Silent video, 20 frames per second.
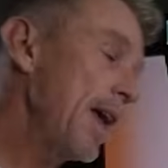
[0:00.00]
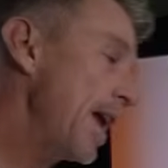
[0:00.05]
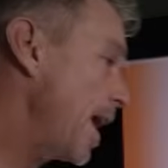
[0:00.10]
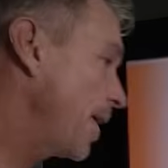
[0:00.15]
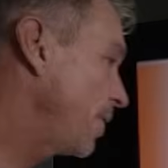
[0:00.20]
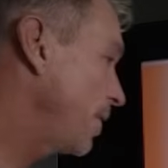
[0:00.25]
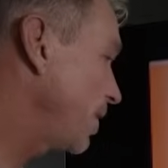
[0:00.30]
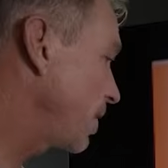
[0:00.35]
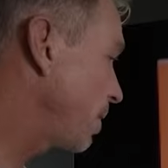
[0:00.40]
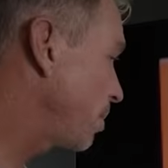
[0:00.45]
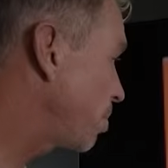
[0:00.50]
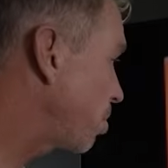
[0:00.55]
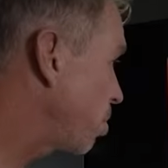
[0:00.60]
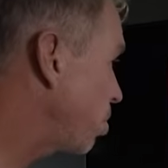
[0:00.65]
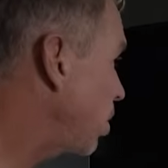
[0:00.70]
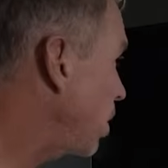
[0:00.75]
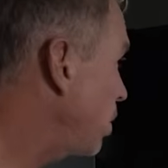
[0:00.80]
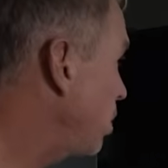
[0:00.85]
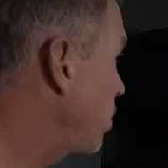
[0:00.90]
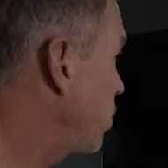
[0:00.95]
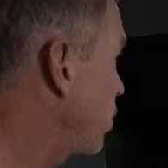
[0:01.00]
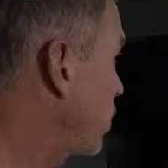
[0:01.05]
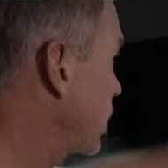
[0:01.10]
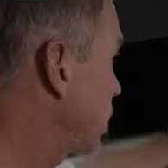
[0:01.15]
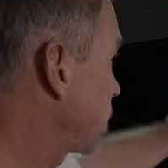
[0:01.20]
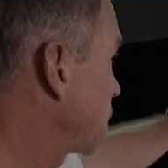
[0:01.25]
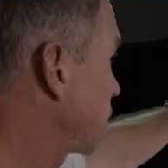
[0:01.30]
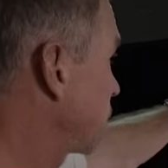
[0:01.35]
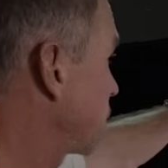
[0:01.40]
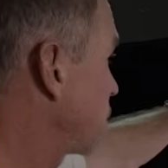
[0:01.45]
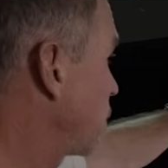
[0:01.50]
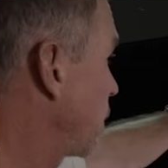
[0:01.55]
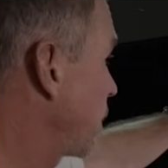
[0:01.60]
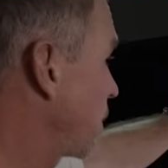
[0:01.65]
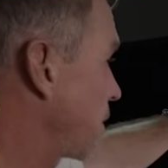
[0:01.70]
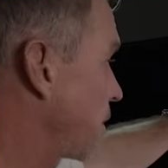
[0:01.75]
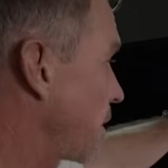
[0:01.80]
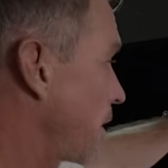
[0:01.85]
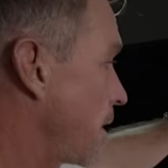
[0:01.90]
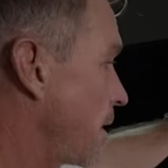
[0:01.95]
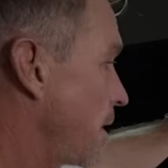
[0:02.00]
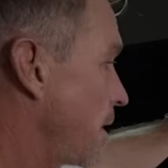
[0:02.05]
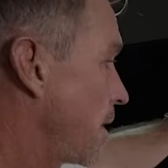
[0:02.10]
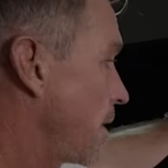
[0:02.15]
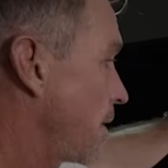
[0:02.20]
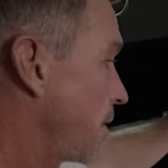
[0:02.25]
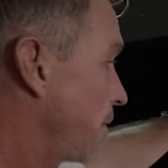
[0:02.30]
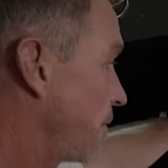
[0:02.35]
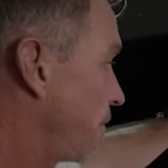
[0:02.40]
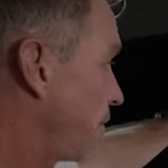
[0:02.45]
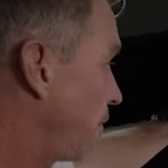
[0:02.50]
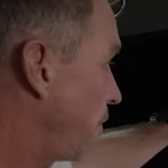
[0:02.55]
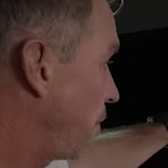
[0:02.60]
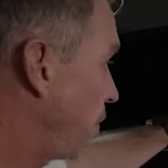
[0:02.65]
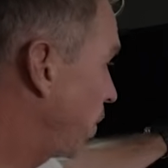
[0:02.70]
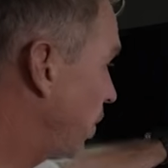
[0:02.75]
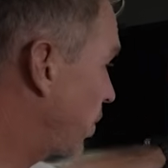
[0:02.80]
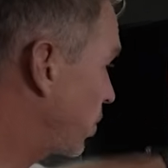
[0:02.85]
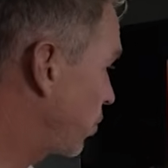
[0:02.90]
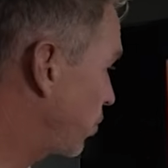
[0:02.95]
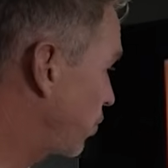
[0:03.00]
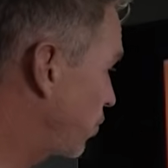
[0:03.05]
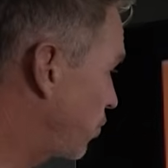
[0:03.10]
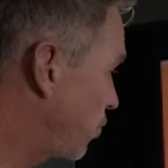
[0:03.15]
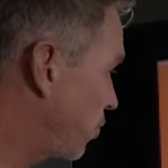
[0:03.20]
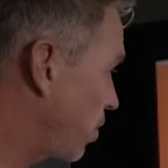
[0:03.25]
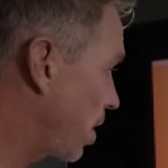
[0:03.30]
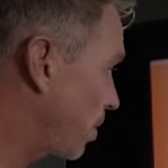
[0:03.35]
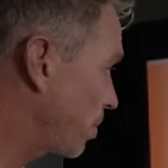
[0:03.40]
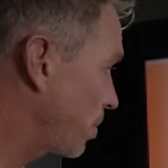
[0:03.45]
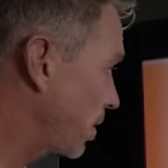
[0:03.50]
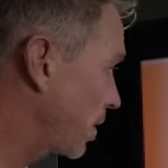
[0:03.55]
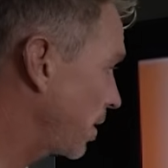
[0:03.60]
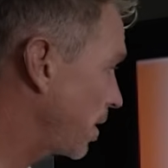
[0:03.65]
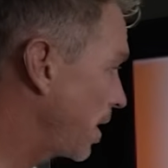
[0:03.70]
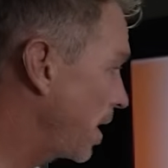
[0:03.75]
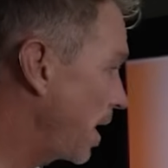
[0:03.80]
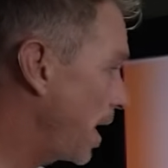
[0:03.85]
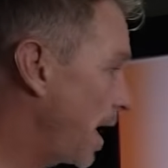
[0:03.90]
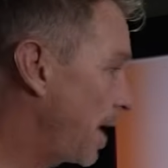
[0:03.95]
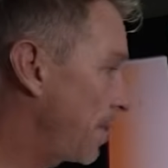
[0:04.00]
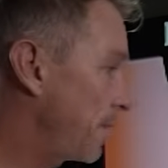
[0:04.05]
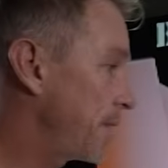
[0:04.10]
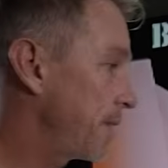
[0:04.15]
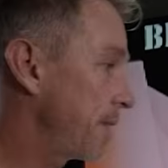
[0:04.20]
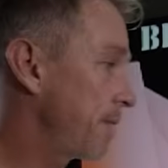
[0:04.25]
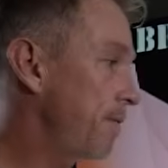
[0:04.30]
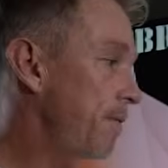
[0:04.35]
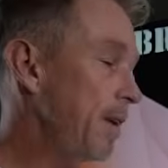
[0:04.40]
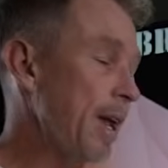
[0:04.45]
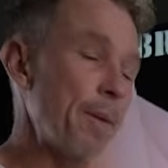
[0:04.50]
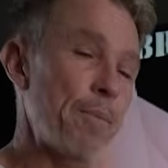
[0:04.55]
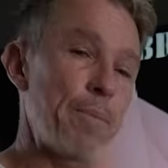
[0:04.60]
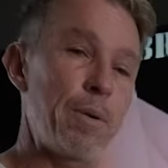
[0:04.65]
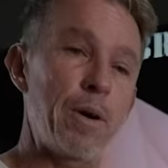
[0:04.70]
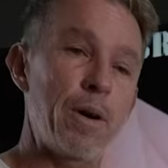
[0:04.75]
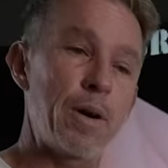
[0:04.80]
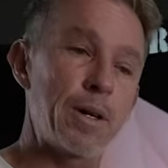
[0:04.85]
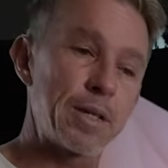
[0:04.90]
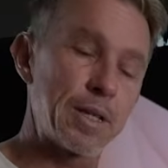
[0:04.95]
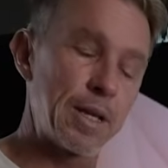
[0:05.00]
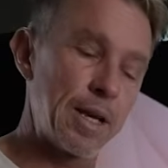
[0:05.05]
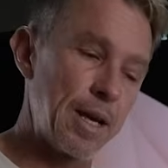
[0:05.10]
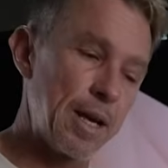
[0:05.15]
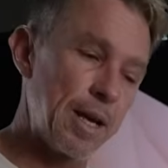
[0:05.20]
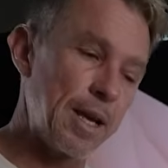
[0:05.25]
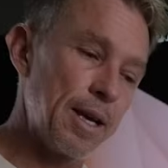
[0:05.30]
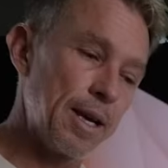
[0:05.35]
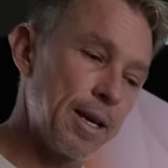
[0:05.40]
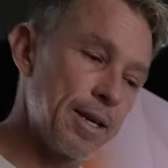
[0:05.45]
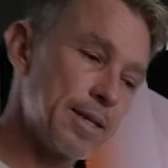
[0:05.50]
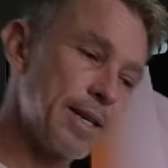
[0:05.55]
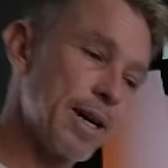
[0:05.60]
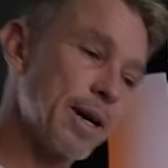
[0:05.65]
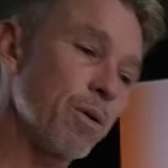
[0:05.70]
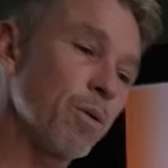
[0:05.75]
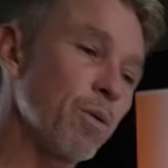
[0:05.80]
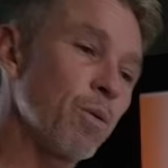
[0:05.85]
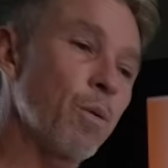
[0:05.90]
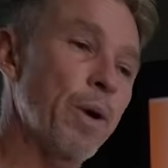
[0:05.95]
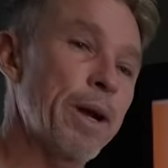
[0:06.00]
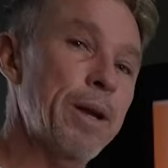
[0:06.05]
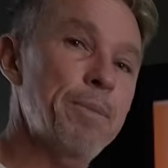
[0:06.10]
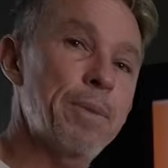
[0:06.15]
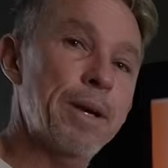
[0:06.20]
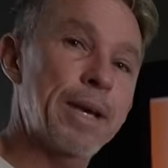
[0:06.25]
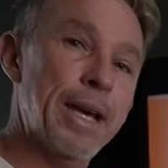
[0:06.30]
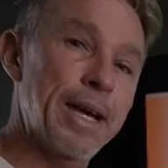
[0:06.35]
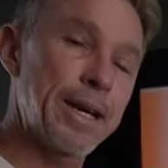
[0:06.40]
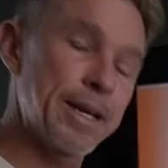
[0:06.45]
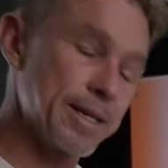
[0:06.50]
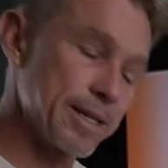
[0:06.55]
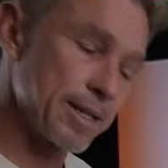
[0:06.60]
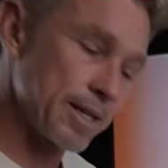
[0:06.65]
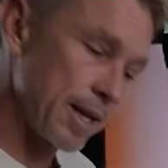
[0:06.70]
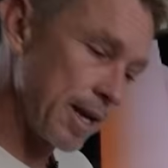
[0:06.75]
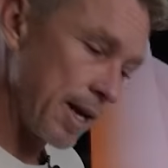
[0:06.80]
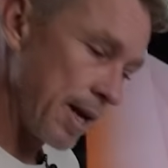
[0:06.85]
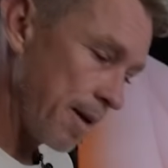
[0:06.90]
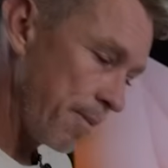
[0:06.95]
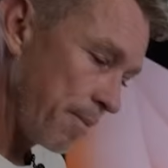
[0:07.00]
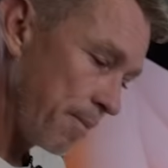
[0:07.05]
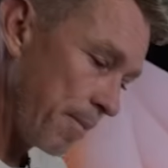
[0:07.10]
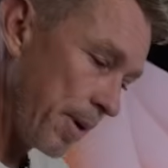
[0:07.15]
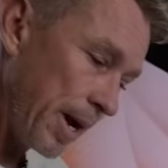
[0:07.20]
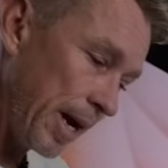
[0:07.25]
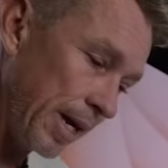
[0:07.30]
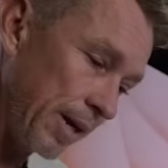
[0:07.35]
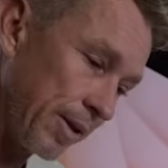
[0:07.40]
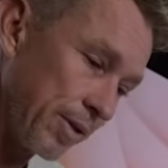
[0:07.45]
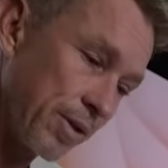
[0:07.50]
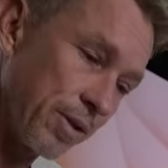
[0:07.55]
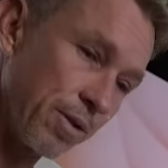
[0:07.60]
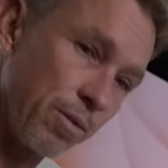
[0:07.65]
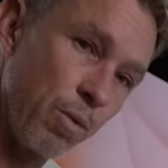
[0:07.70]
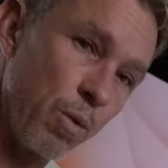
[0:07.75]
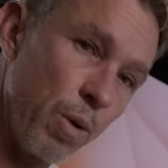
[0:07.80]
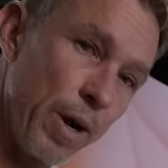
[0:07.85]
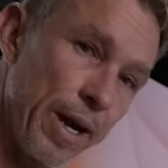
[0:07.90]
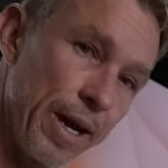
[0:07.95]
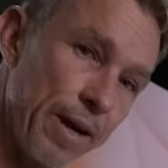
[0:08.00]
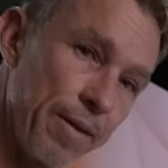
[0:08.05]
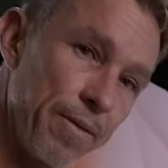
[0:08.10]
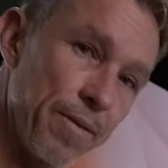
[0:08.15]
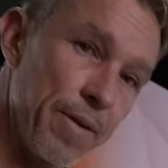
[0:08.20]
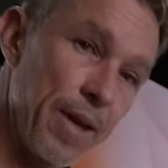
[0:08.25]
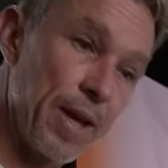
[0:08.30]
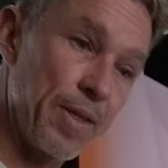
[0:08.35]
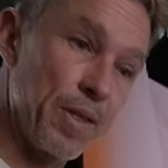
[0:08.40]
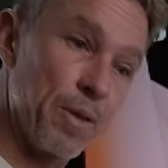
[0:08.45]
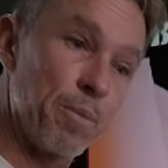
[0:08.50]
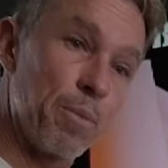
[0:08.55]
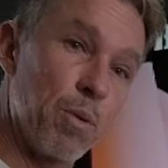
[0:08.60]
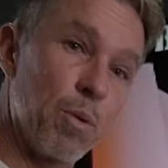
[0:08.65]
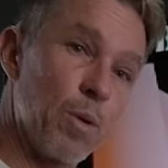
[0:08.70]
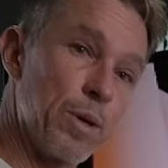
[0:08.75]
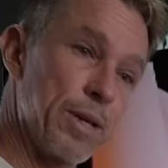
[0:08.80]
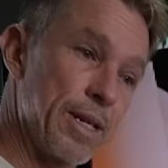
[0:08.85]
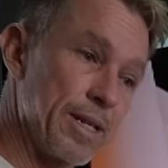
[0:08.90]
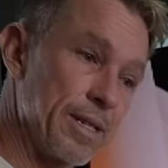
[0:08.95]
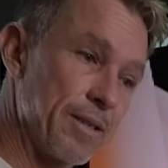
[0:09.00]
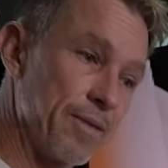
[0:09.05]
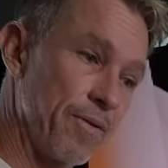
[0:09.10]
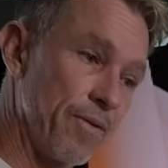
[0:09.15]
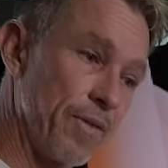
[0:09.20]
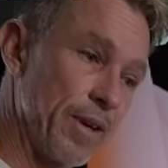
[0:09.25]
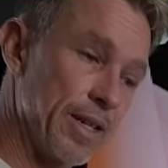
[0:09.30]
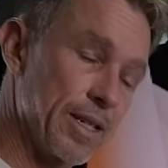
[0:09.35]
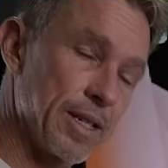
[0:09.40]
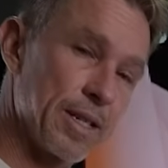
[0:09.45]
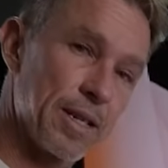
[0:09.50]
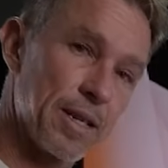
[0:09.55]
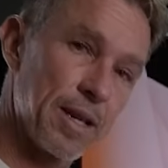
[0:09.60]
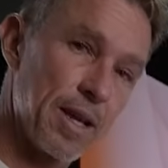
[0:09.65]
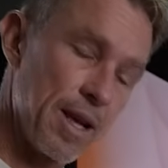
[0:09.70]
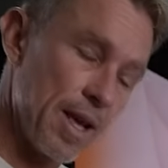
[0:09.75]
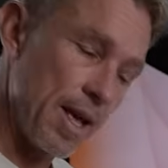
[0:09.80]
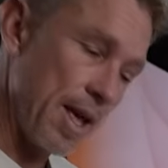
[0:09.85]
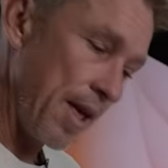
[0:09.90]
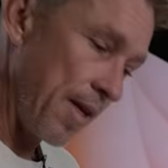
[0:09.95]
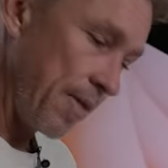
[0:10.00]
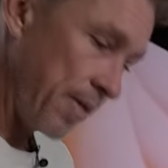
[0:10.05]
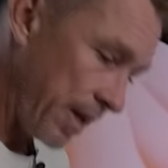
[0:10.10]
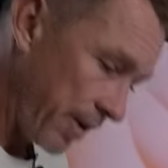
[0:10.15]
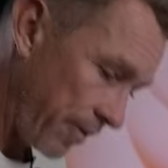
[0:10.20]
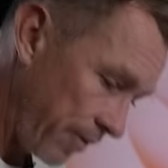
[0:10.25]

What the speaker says: And then the problem with the vertical drop and then the flat part is that when beginners paddle into a wave and the board doesn't fit, they